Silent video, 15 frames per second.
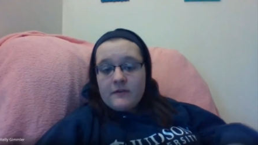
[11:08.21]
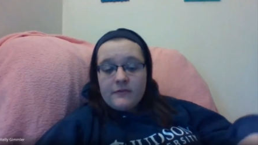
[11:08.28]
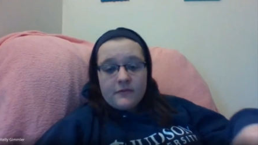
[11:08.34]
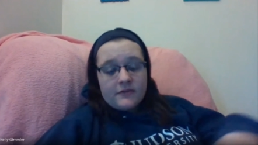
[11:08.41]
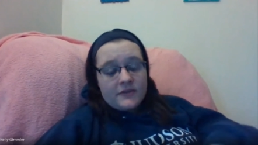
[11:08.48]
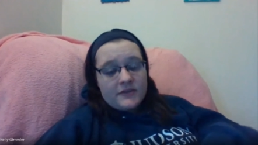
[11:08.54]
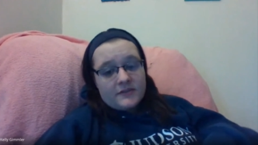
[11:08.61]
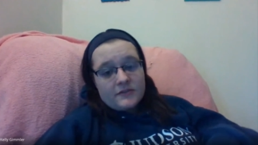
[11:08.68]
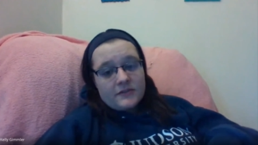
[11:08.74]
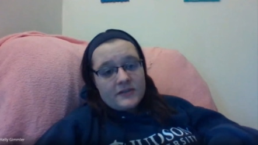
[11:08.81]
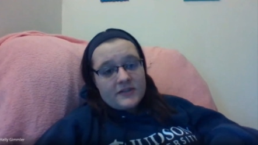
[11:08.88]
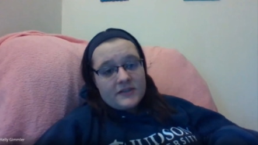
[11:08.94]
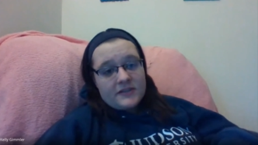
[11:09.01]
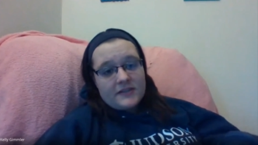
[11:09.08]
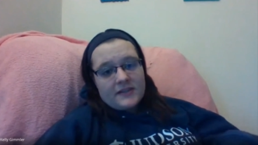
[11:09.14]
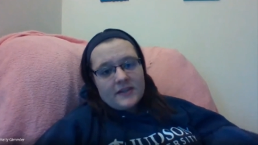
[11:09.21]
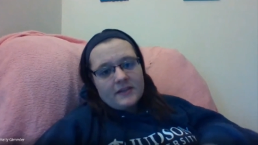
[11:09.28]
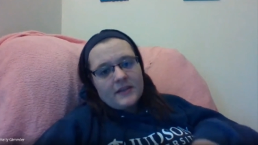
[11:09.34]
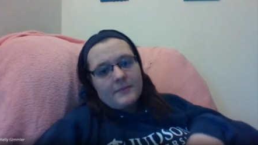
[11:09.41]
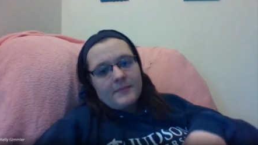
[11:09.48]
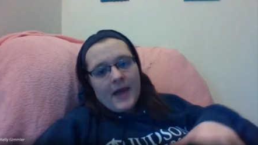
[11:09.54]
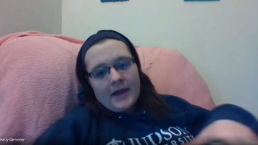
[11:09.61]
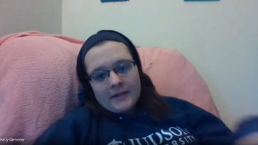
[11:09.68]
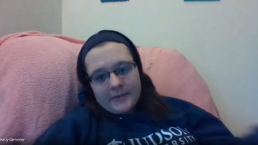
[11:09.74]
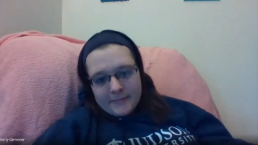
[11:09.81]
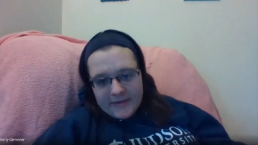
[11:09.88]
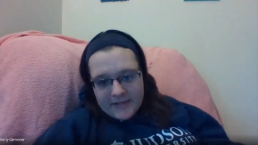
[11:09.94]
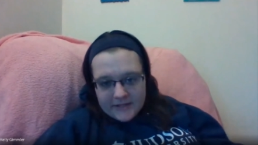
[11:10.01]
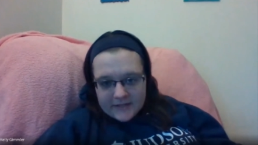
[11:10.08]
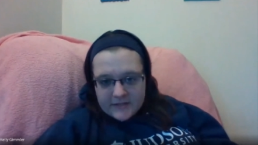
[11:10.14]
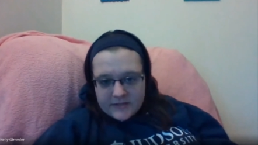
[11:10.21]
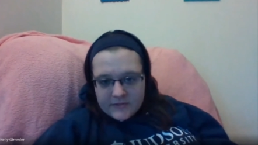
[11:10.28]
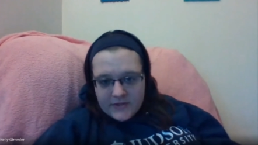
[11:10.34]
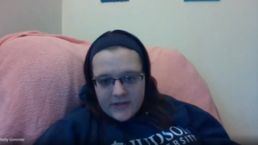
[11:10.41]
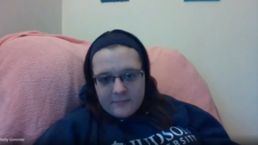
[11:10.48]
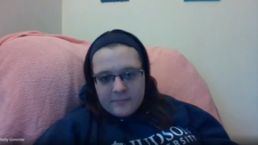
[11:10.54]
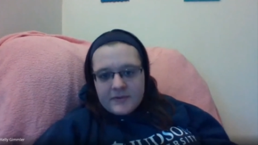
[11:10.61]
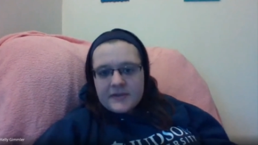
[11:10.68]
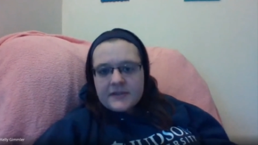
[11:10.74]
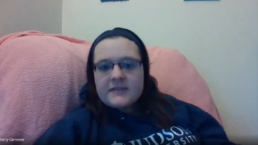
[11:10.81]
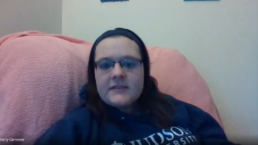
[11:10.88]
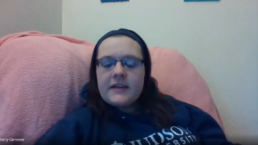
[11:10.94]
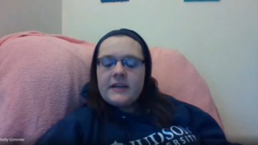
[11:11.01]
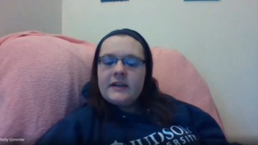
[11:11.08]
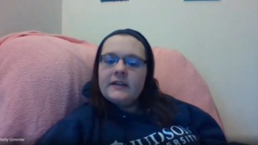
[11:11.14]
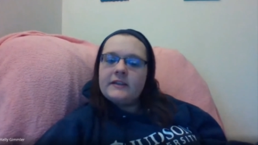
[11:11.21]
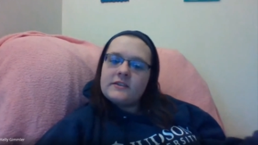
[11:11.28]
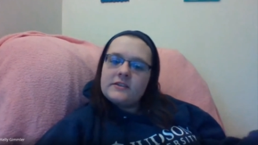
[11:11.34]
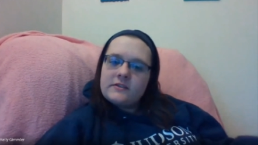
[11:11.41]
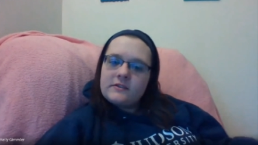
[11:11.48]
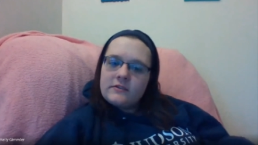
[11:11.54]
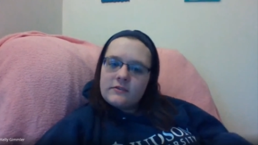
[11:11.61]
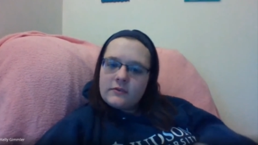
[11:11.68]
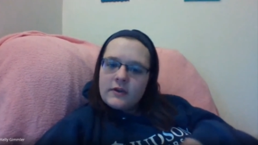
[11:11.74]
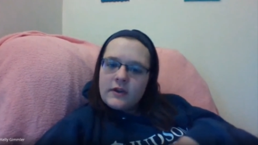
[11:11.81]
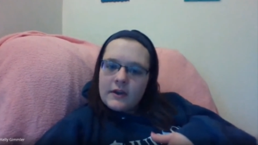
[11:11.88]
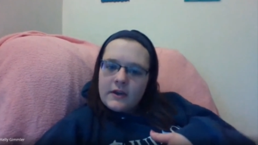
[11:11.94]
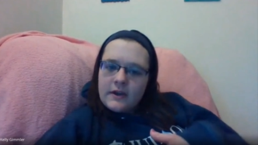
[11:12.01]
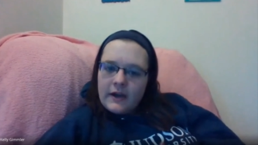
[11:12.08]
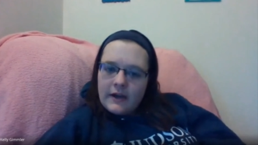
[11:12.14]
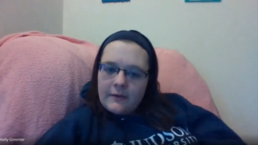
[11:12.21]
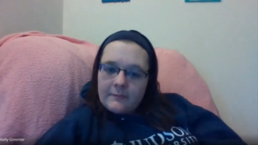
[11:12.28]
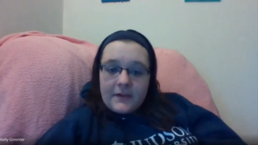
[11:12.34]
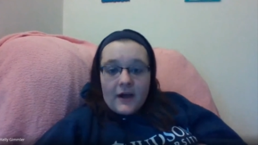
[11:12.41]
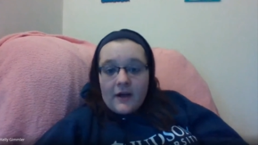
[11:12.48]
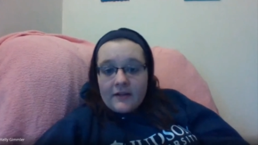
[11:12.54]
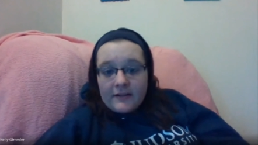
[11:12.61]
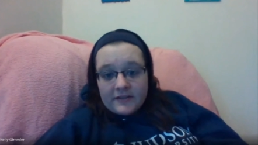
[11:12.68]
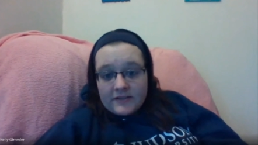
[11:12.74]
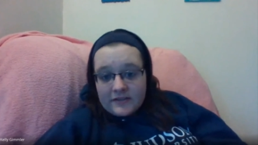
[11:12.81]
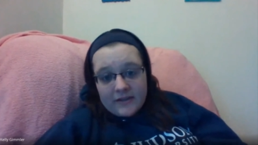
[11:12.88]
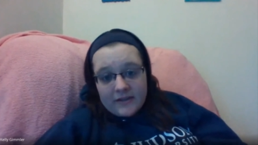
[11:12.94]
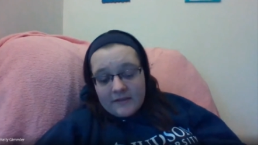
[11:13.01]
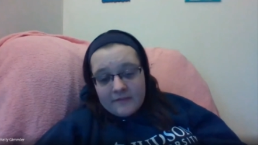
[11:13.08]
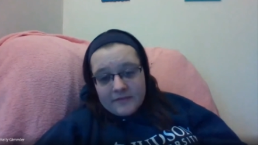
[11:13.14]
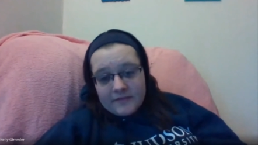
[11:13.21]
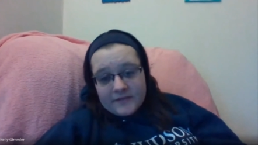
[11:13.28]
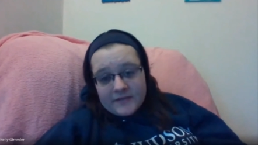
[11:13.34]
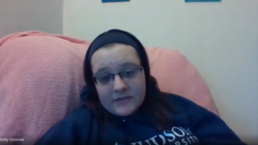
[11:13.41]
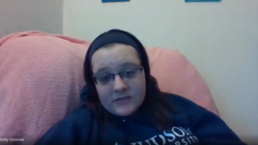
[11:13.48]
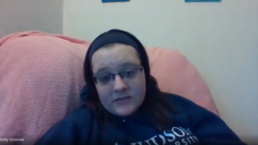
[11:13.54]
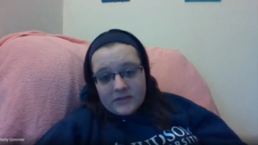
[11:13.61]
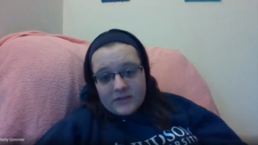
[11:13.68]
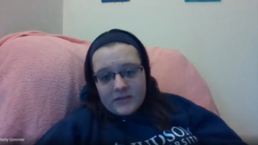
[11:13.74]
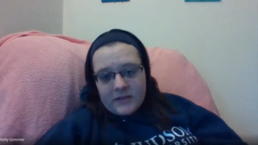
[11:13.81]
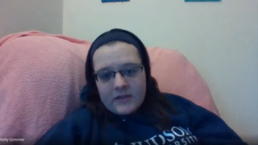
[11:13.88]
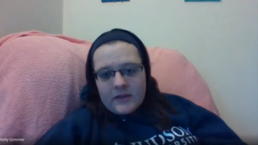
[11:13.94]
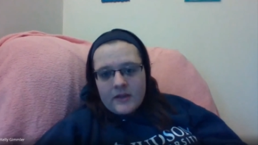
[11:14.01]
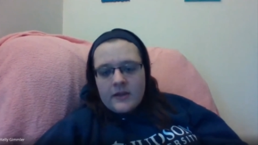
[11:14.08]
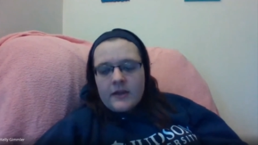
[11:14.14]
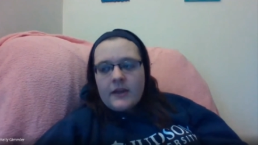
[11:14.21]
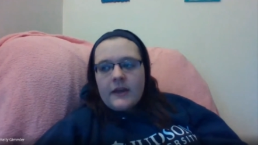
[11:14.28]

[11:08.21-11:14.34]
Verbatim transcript: for the students to get them acclimated to campus and to um, college life, essentially.